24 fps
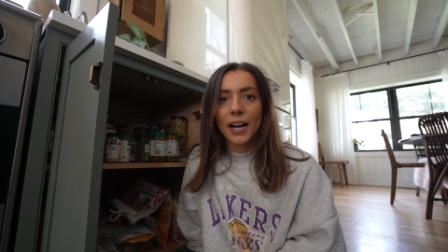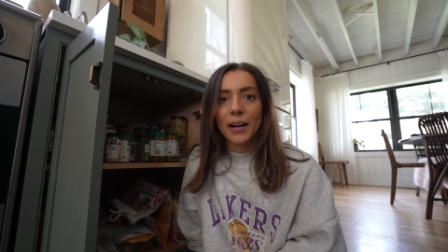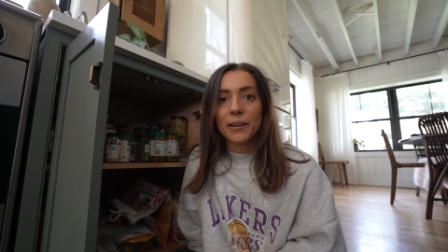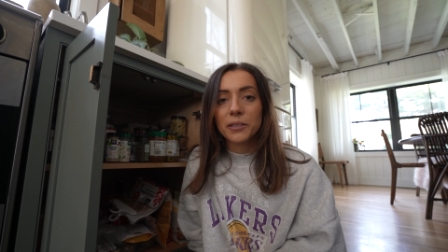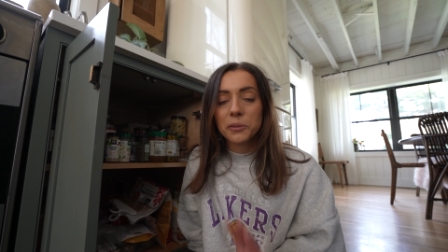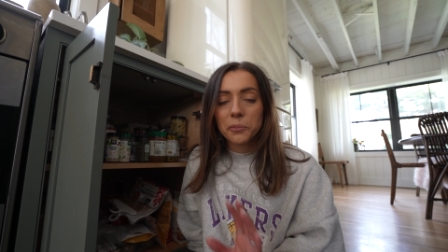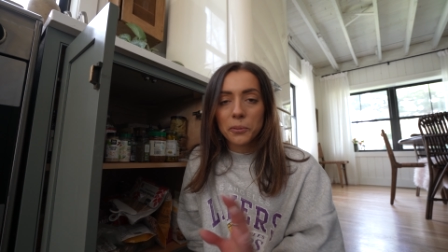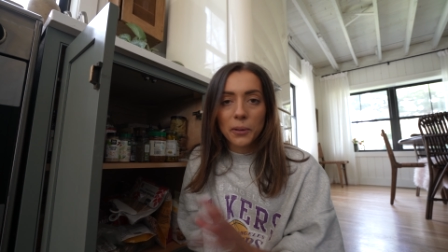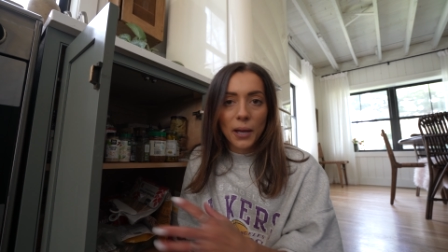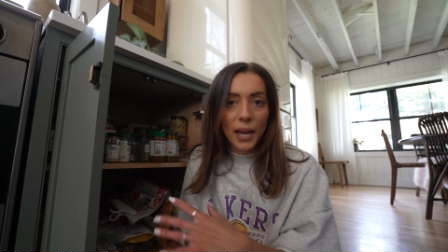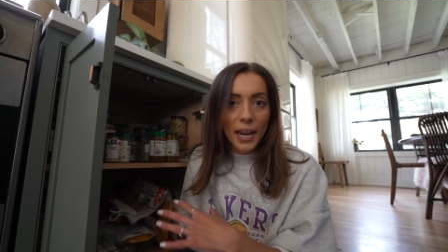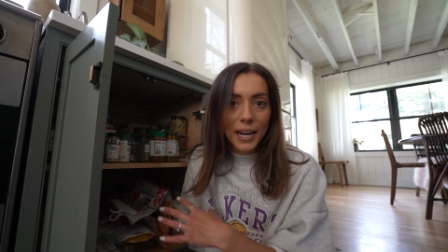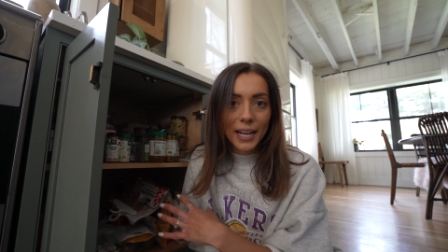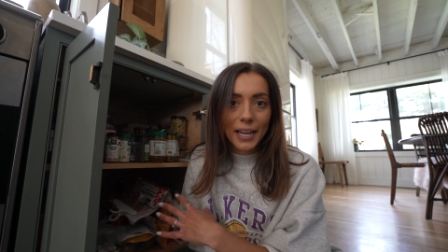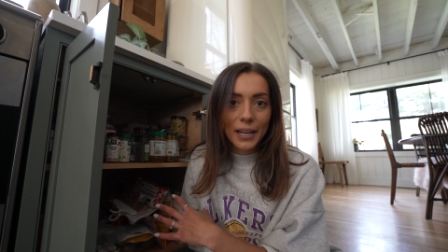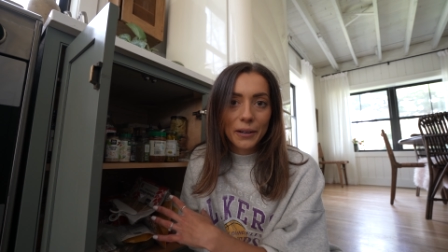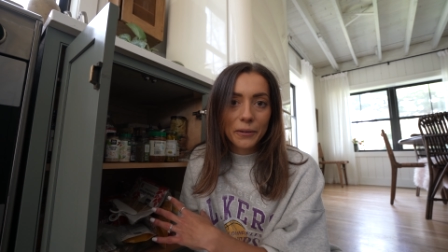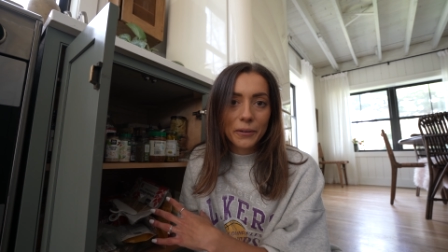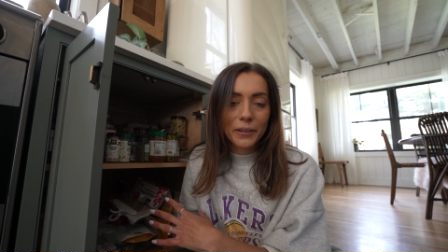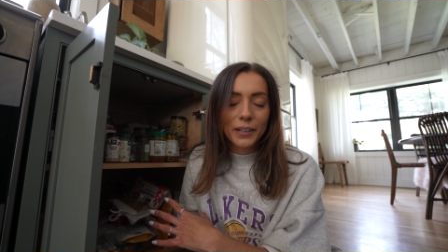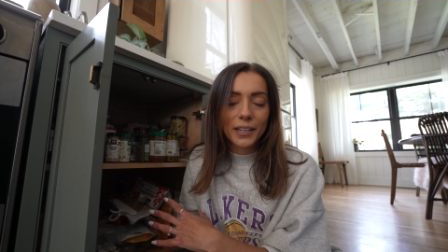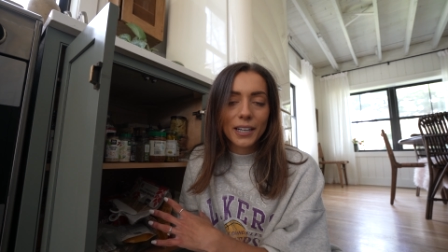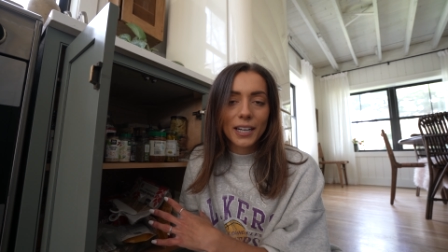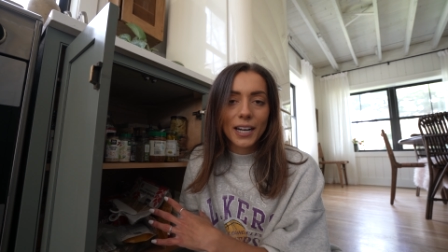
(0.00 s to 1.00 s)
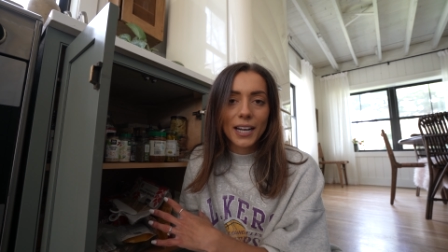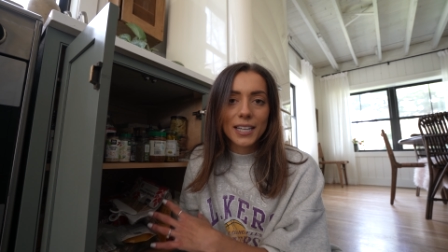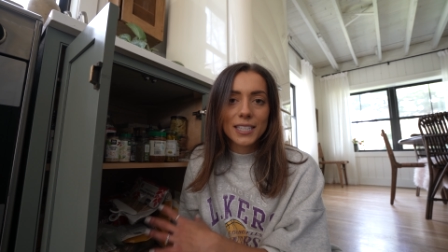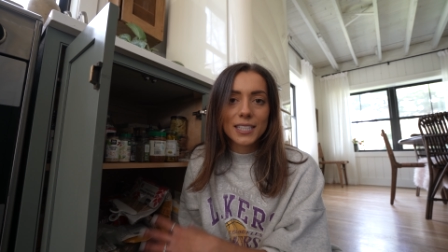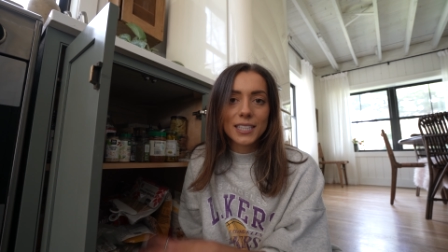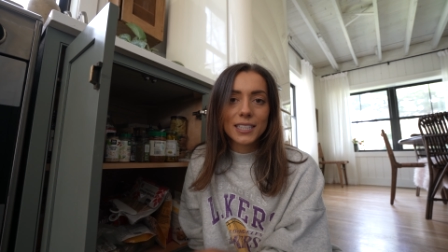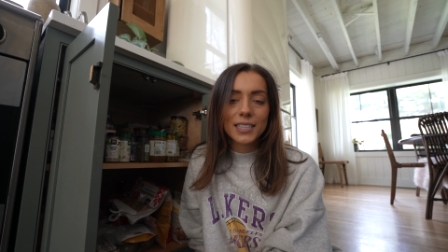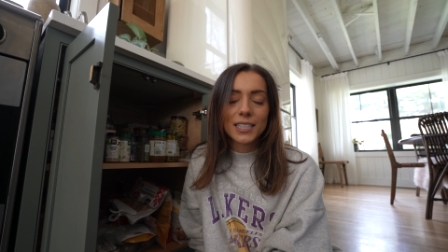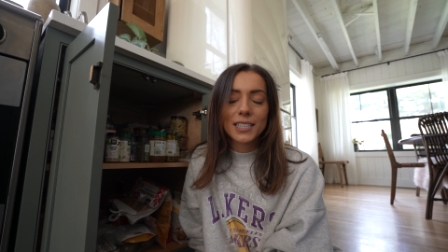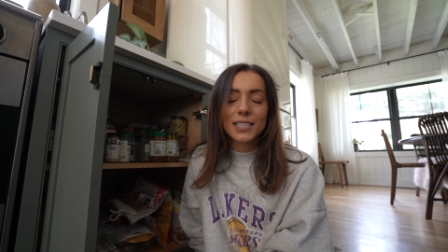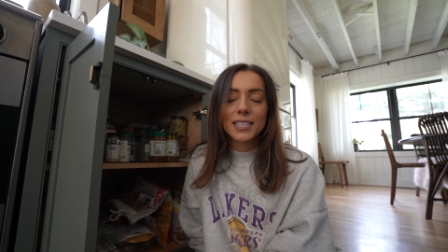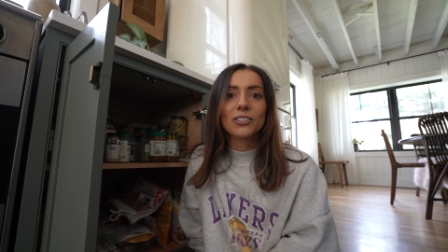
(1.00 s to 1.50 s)
I was planning on
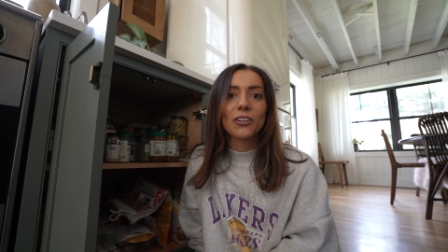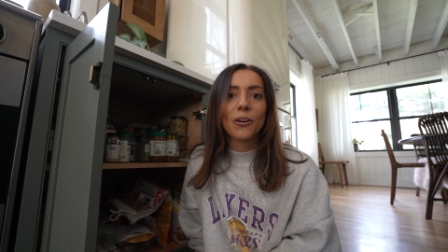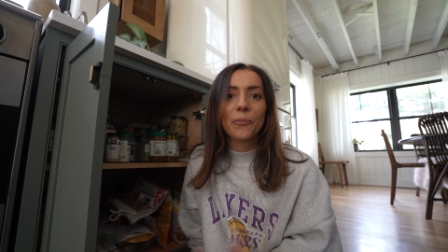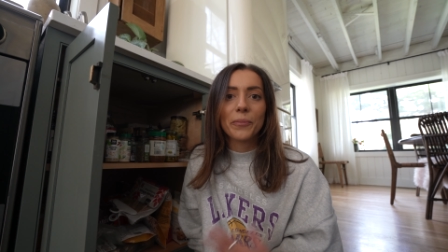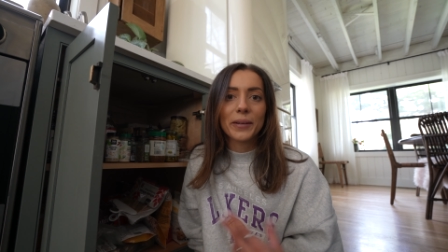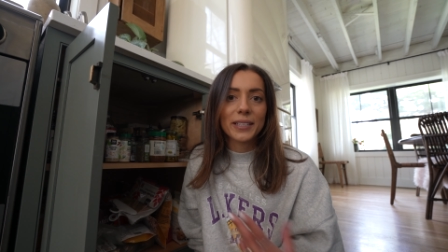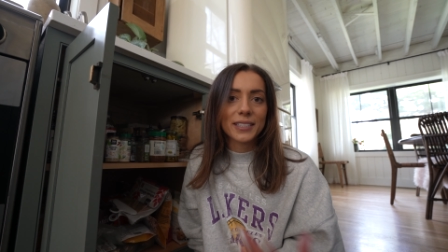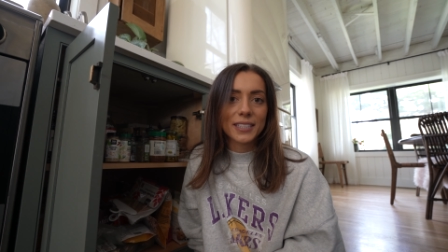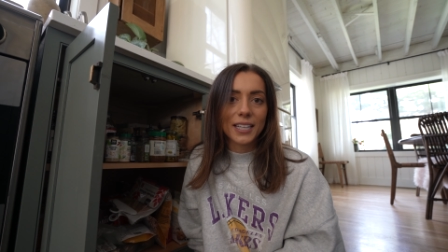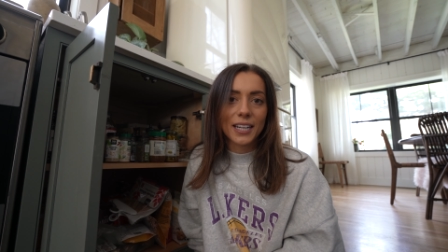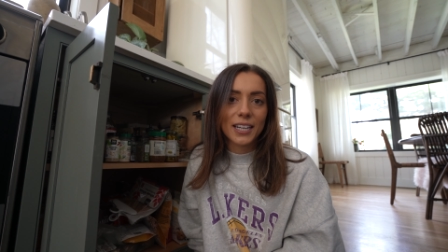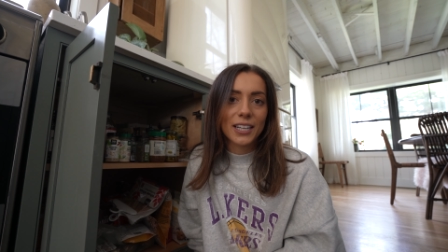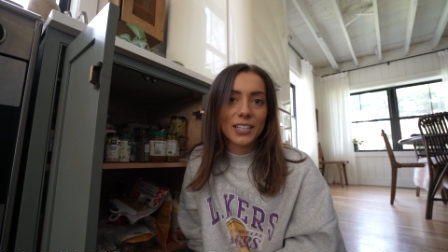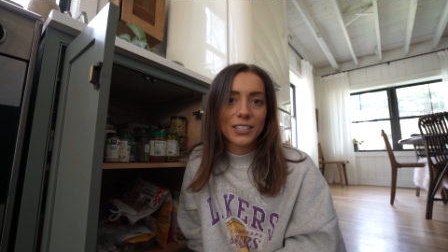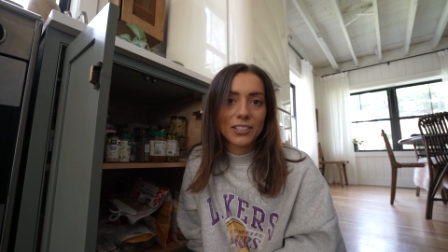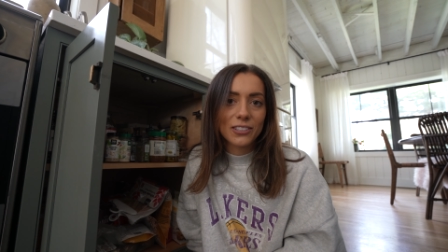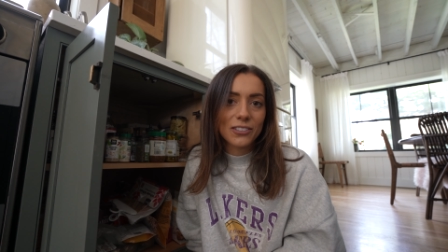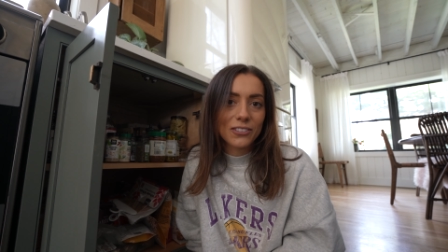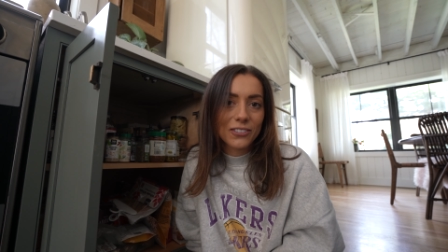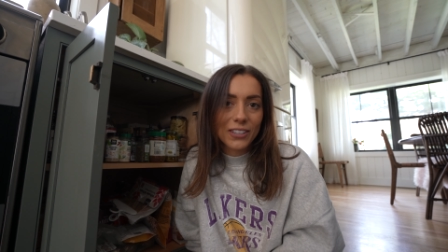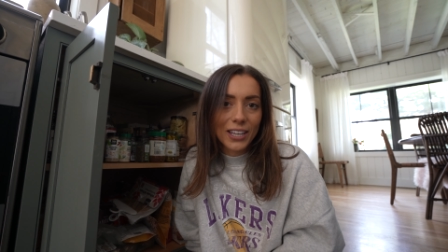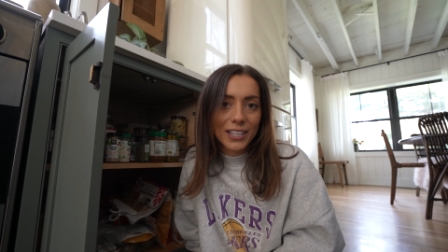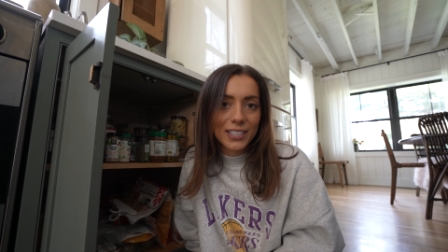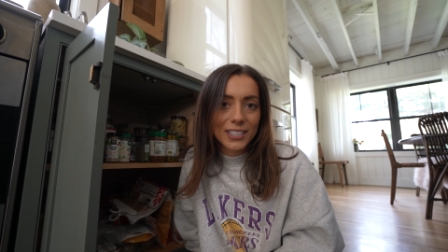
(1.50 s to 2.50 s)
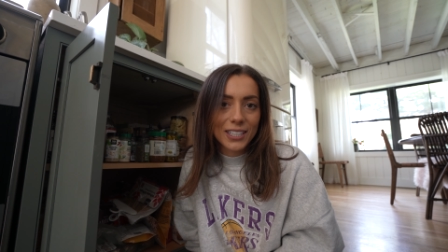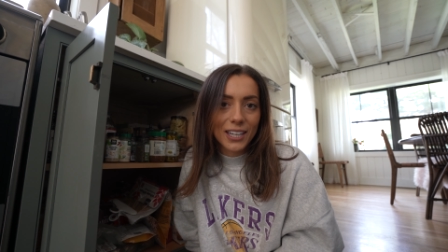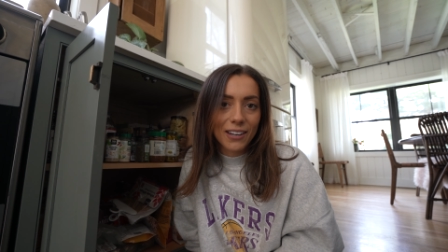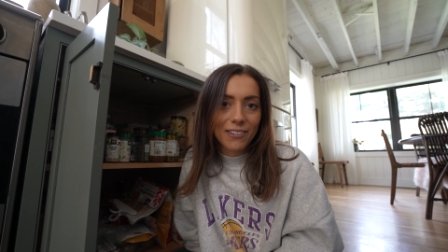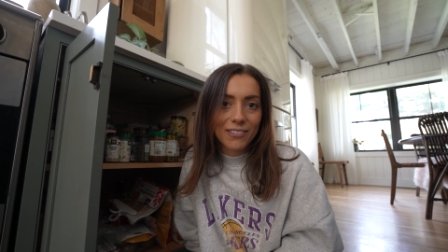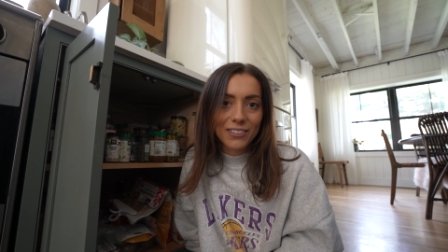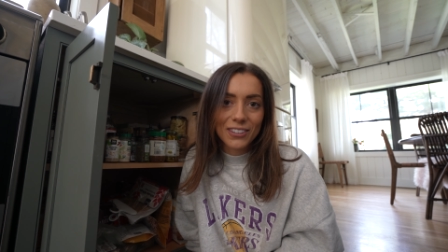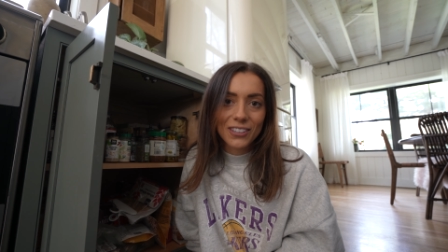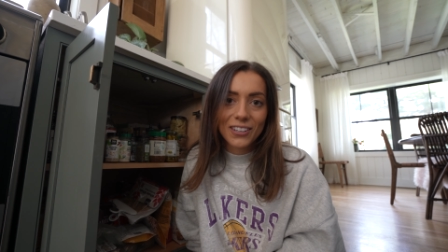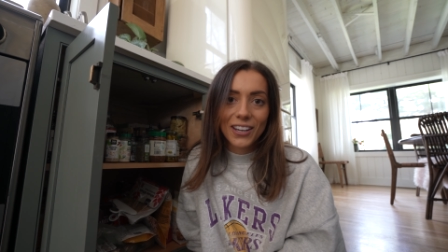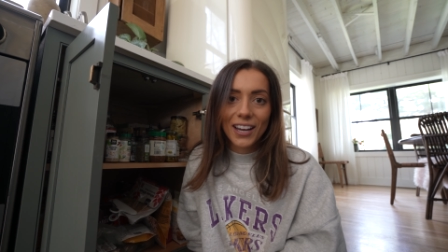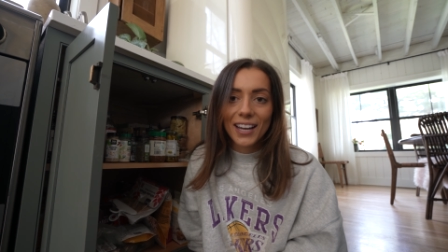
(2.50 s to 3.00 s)
organizing this, so I'm excited to do that today
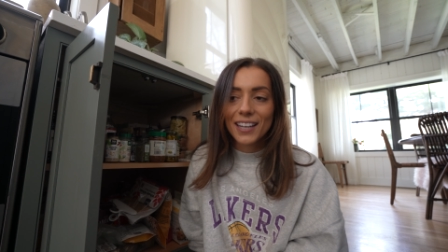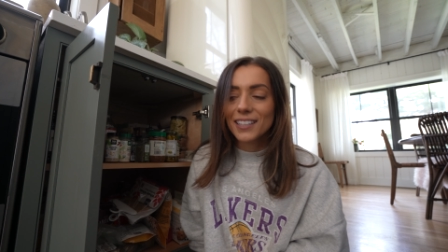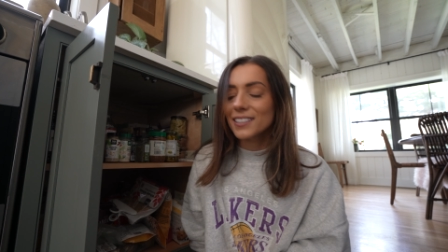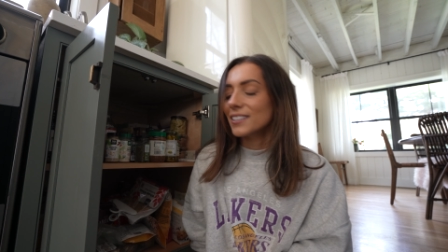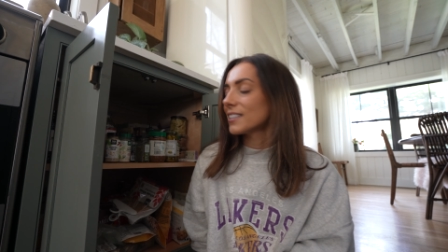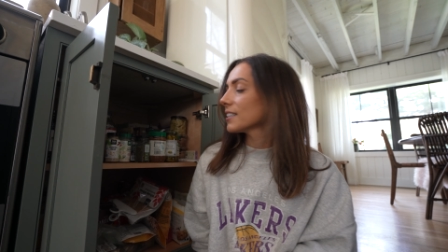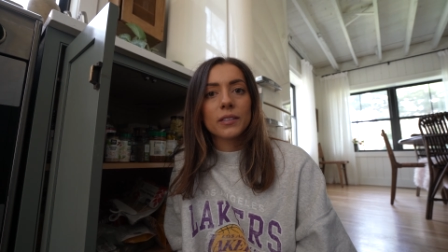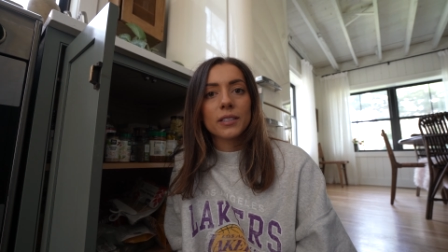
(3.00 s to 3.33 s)
with you guys.